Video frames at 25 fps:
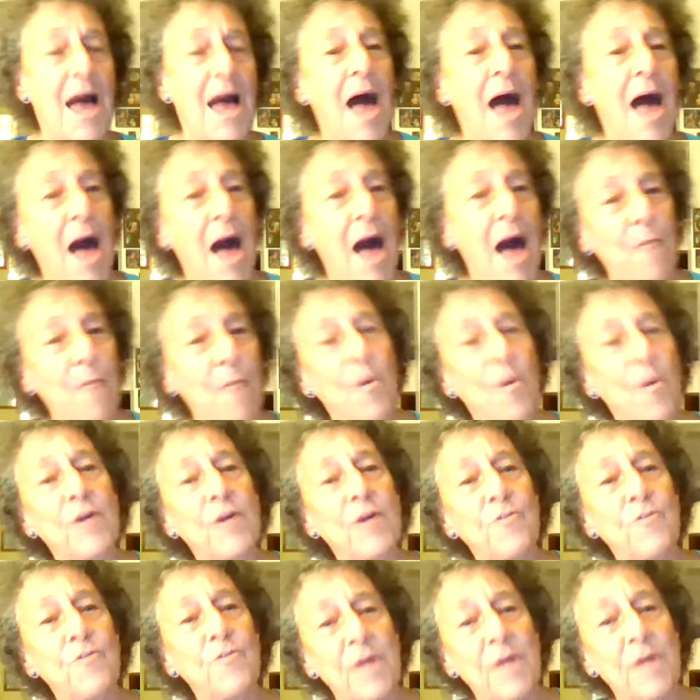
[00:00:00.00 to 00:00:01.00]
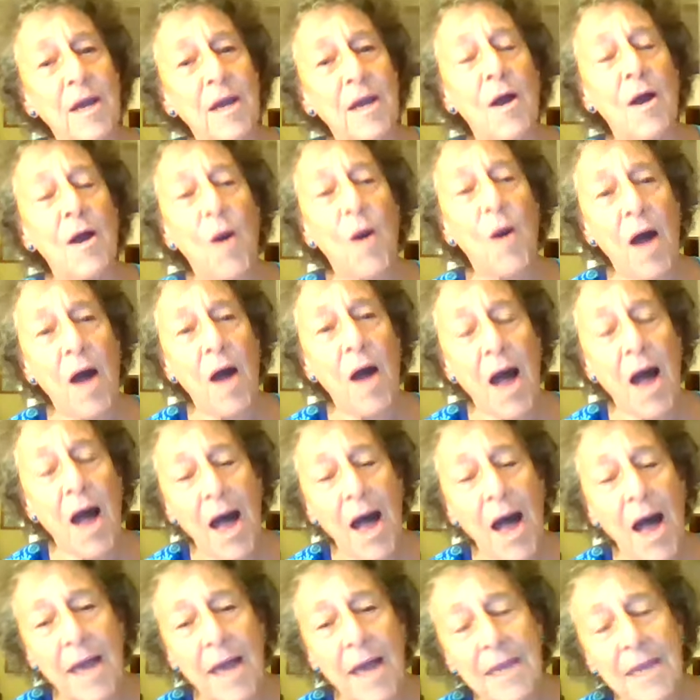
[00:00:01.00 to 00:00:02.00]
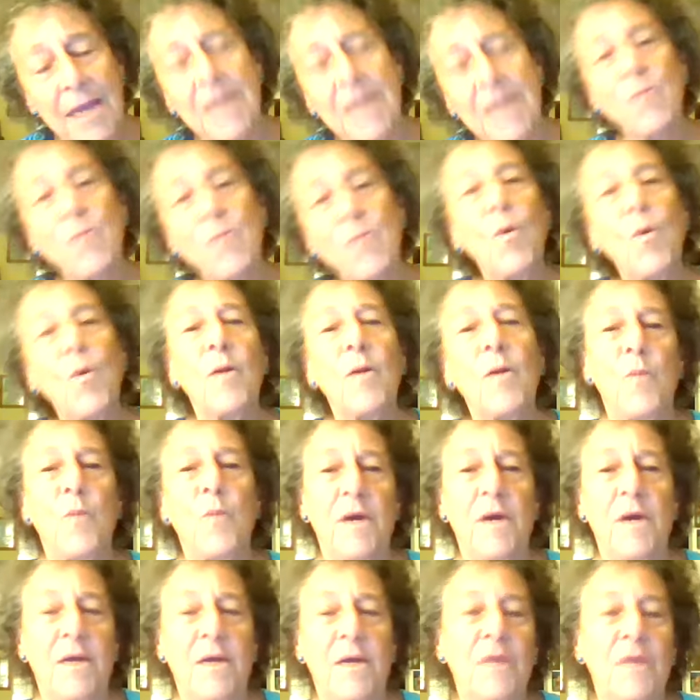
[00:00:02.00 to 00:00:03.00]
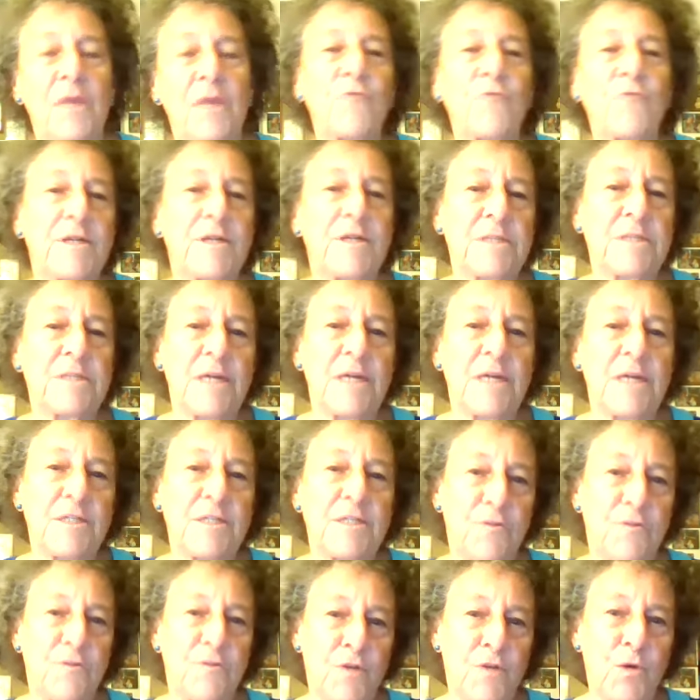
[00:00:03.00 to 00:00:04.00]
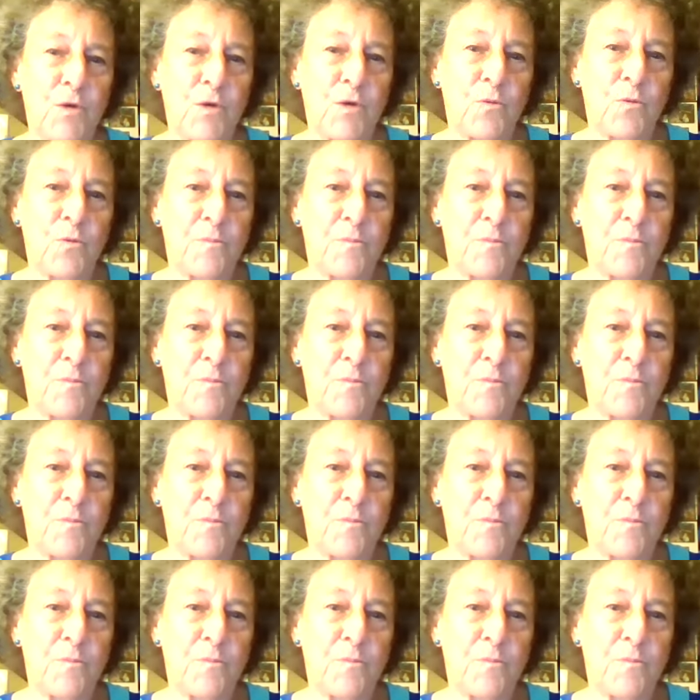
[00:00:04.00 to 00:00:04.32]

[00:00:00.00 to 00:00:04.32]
I'm wondering in what way it resonates for you.